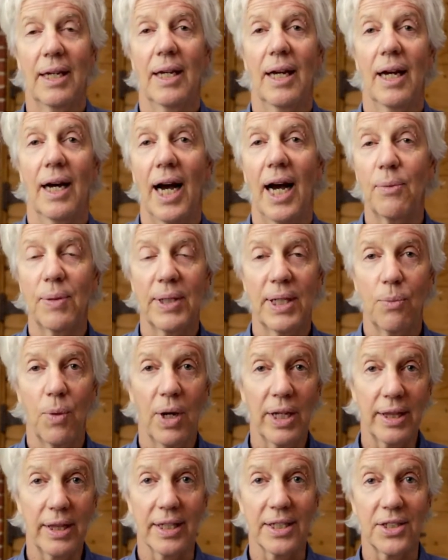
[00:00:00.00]
I really
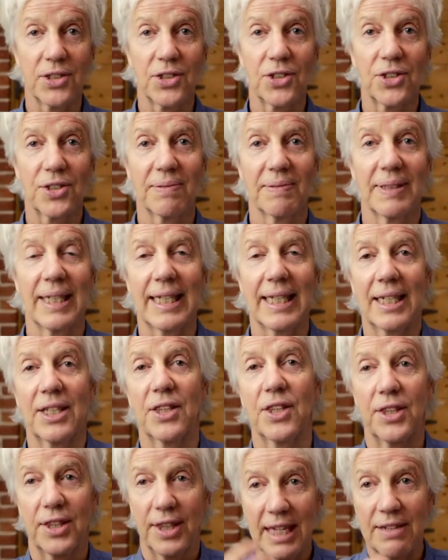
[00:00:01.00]
want this. Like,
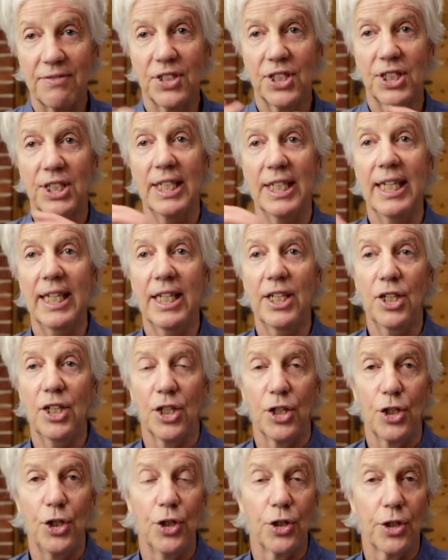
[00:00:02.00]
they've seen
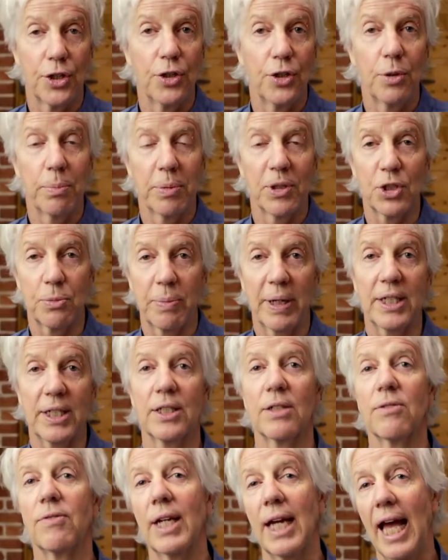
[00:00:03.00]
the new
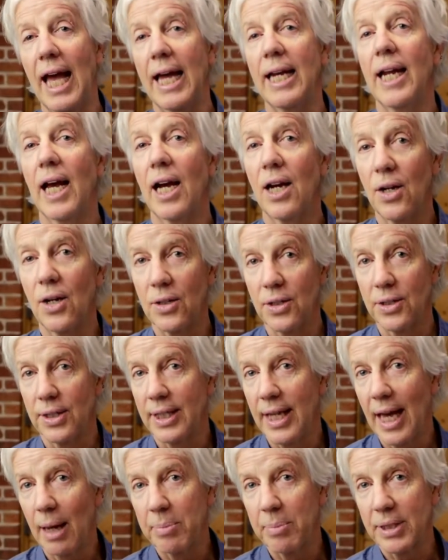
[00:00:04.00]
perspective, and now
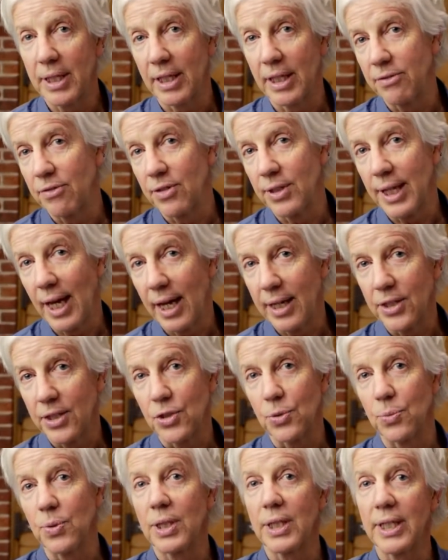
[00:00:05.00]
the appetite for that
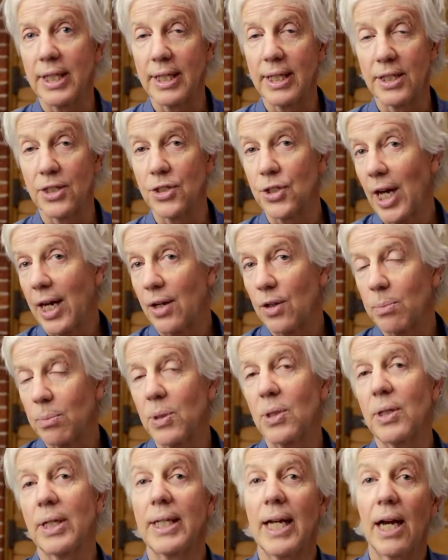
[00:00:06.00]
is really
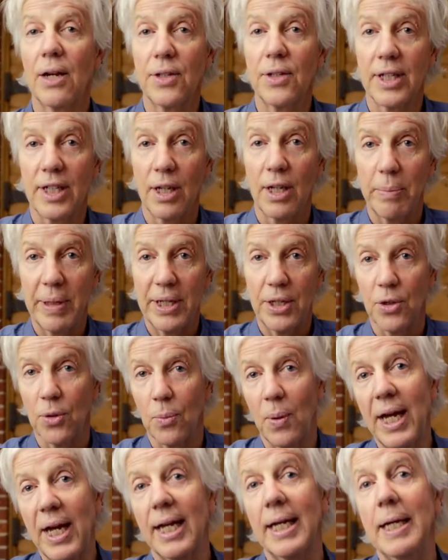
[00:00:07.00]
desirable. And now they're coming your
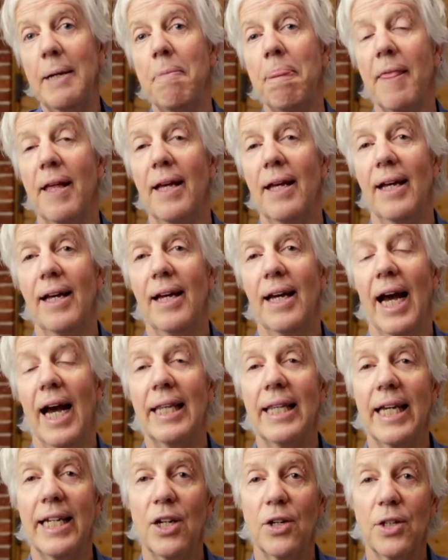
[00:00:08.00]
way, and
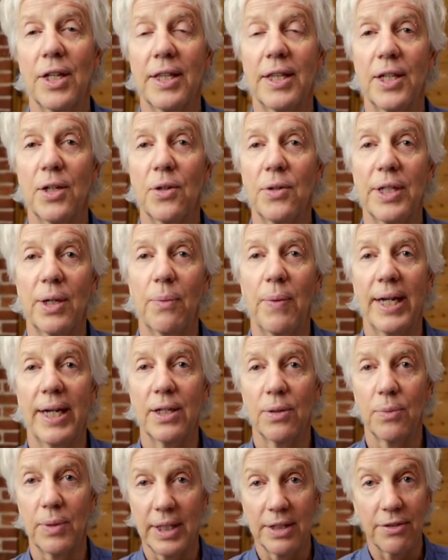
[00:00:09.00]
they know that the only way to
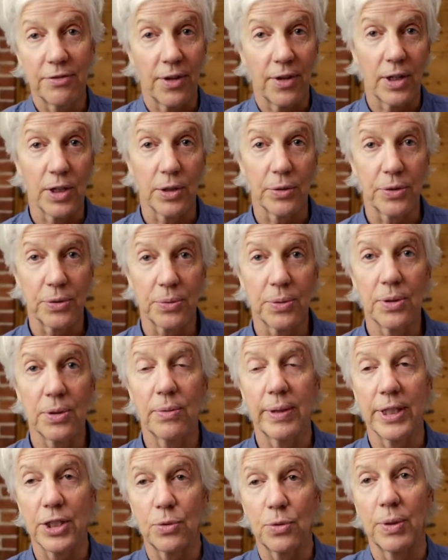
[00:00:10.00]
really follow through
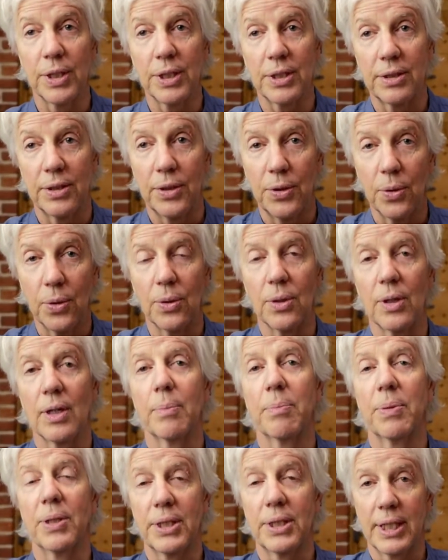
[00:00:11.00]
is with your
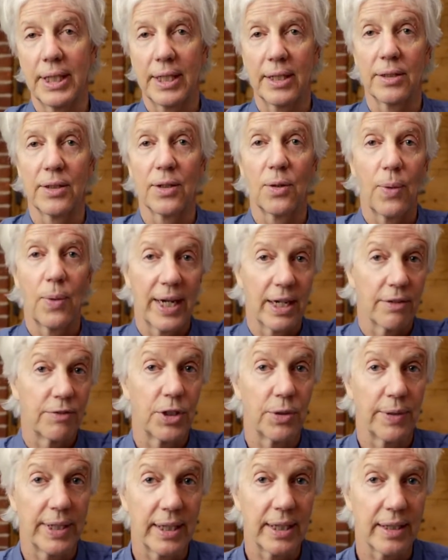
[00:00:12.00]
particular way of
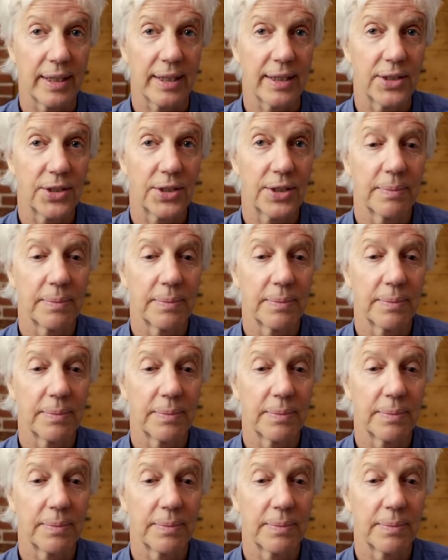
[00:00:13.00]
doing things.